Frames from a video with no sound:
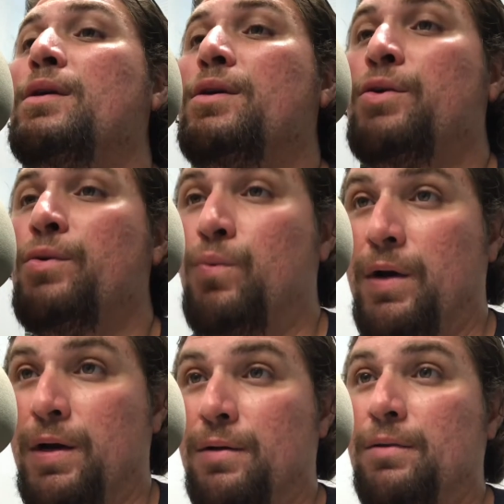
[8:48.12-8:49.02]
You
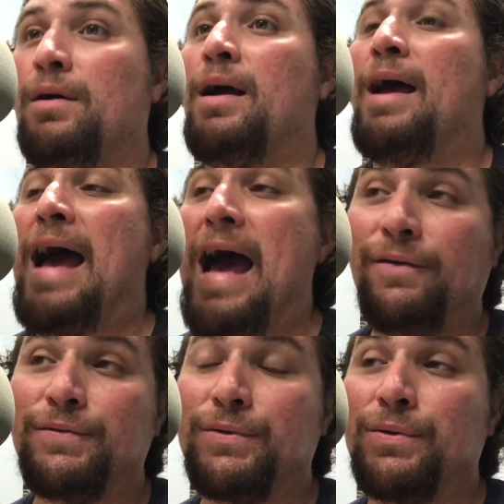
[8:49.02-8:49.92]
will
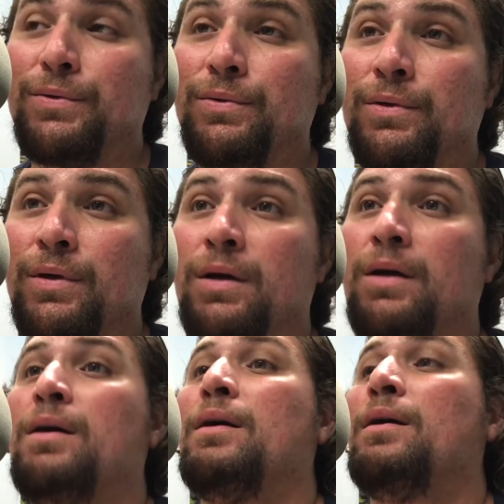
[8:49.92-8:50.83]
have to
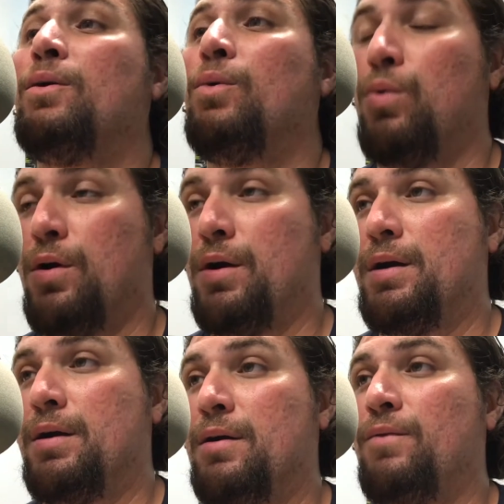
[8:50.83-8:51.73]

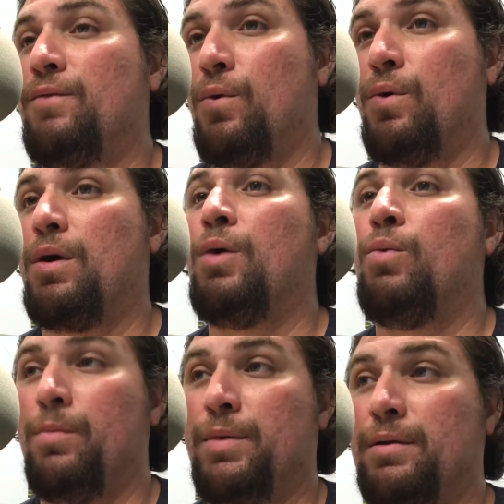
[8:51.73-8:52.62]
work for a
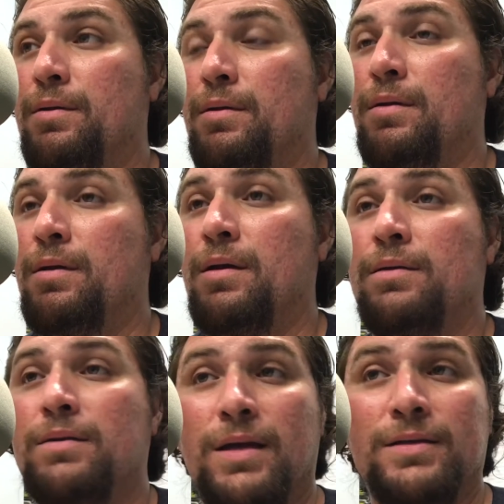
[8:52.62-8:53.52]
woman.
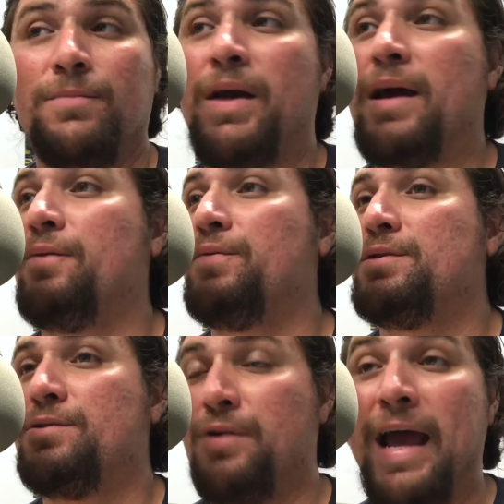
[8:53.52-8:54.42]
Doesn't matter if
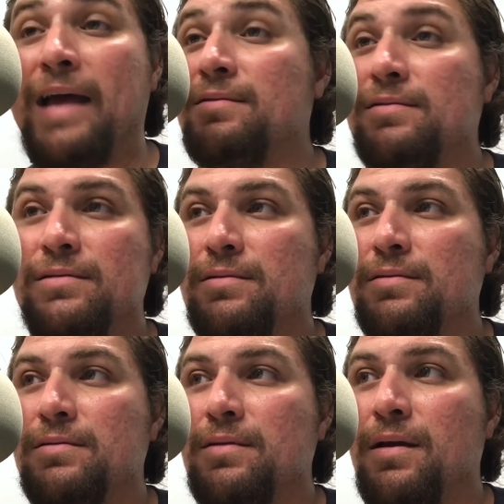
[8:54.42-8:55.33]
it's
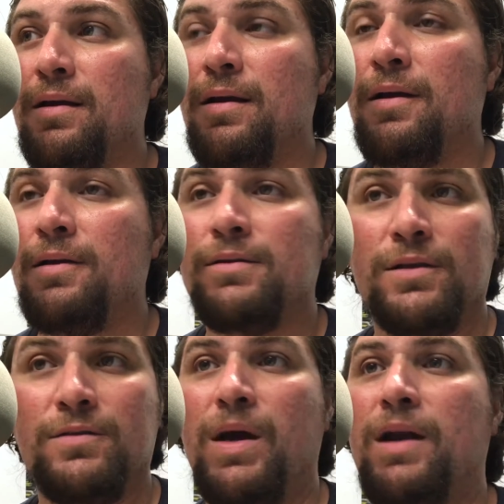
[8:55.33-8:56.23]
trans.
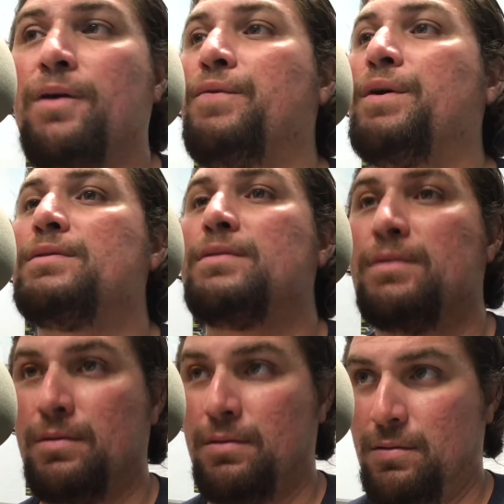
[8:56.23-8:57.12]
Doesn't matter if
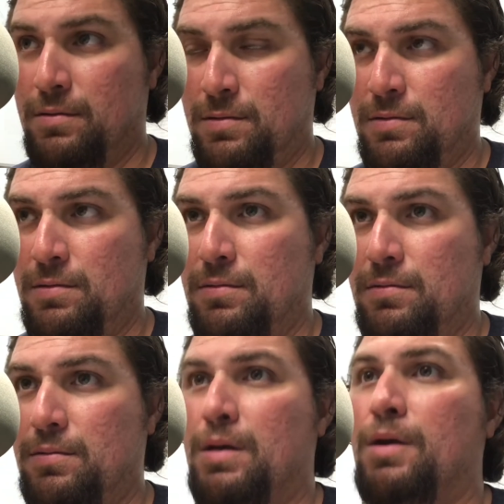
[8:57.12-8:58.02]
it's,
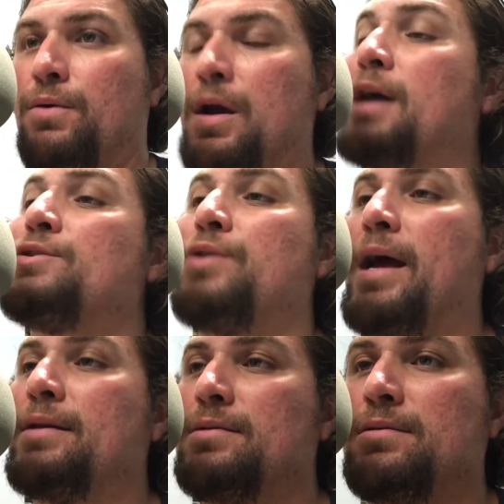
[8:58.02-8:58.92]

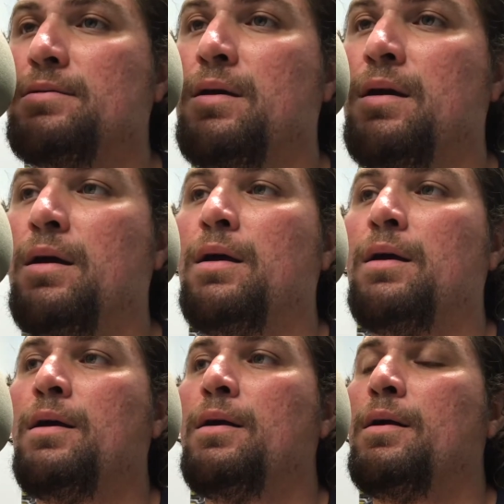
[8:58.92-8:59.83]
non-trans.
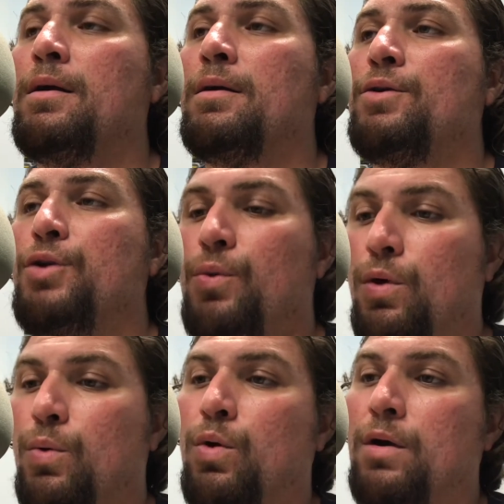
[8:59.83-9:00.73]
You
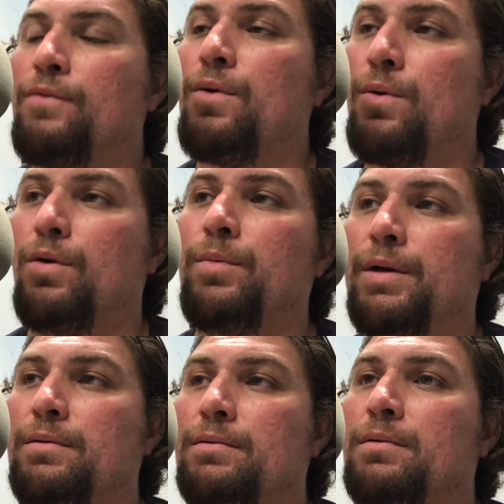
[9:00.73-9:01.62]
will work for a
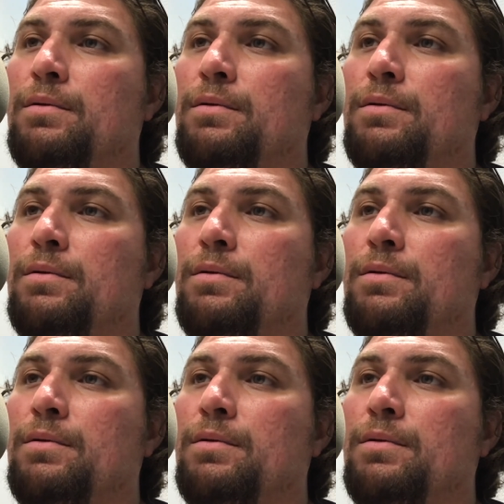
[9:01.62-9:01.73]
woman.